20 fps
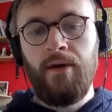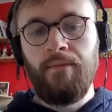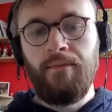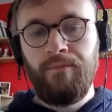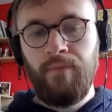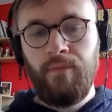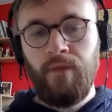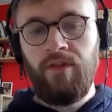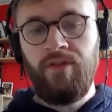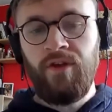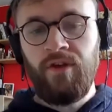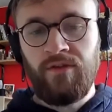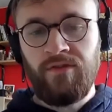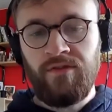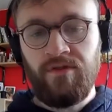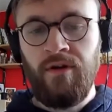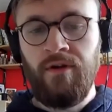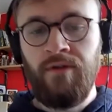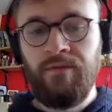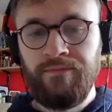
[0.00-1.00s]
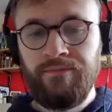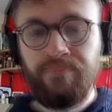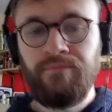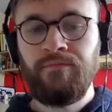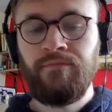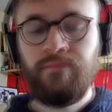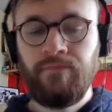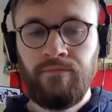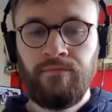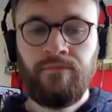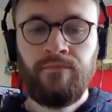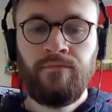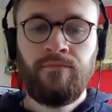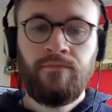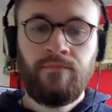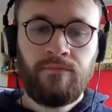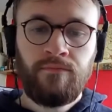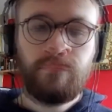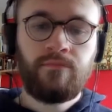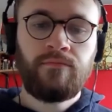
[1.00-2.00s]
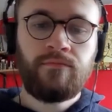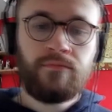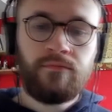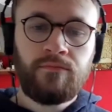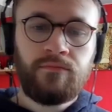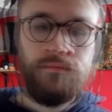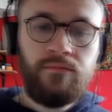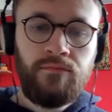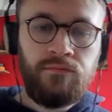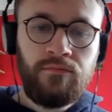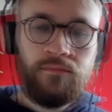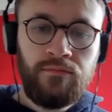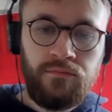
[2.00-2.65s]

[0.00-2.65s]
So they understand mental health, and you understand people do